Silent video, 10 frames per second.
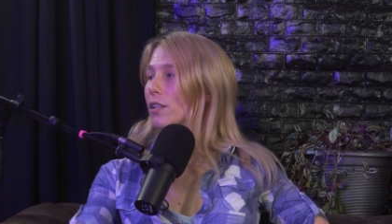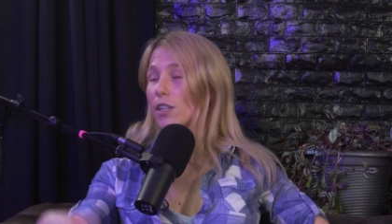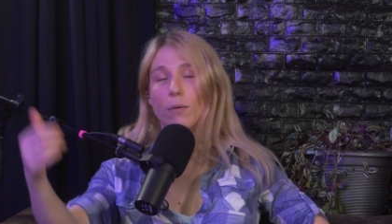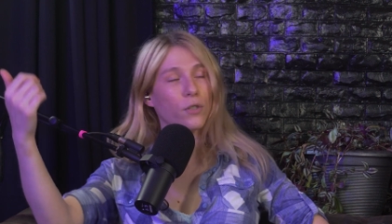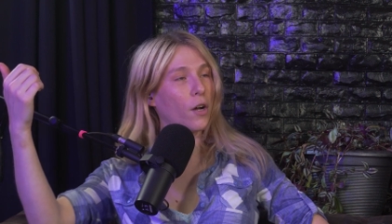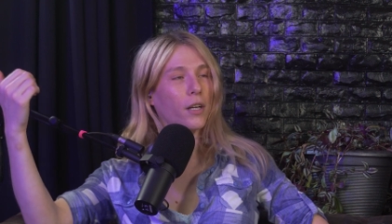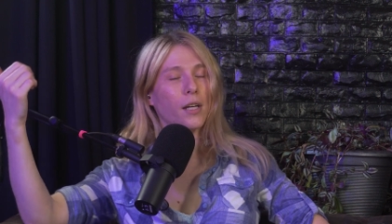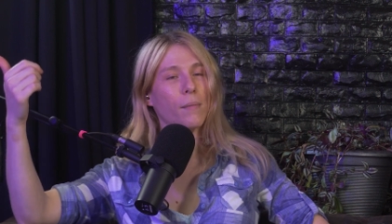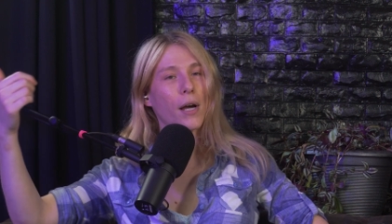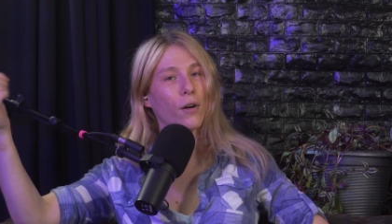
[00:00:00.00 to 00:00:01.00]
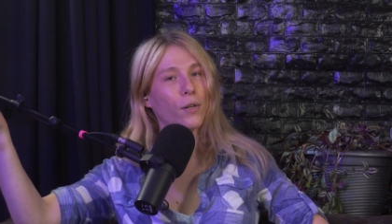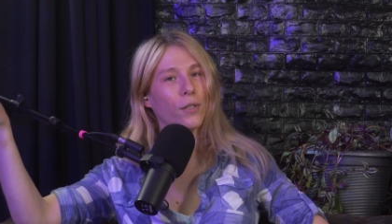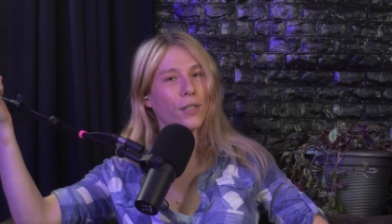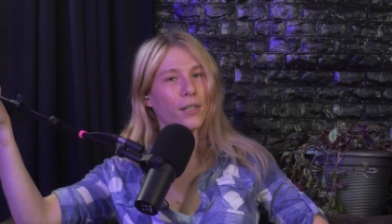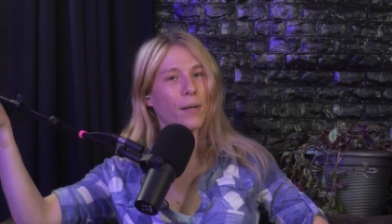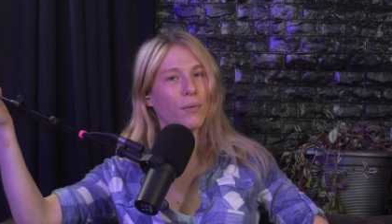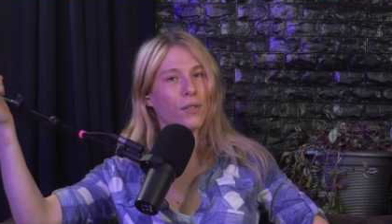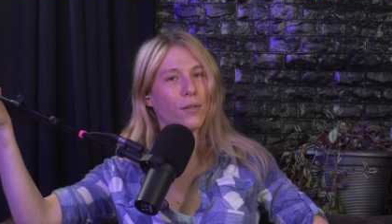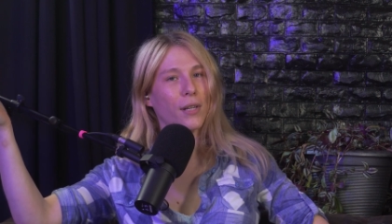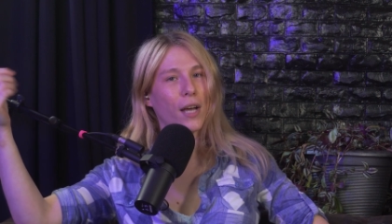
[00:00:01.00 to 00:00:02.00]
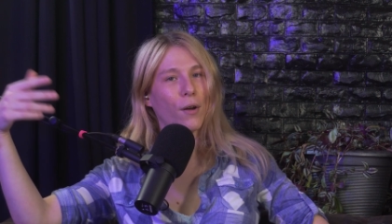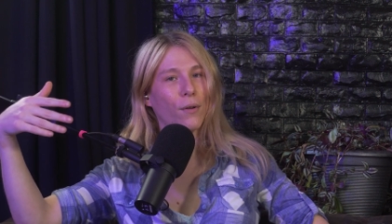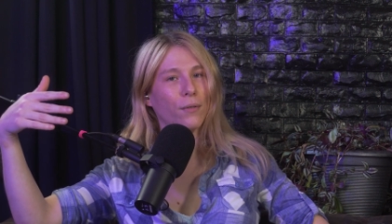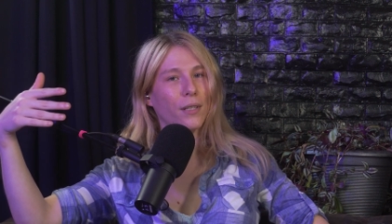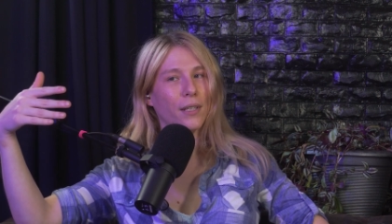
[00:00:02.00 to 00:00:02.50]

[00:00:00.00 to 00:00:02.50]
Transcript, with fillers: Jay was talking about earlier in the episode how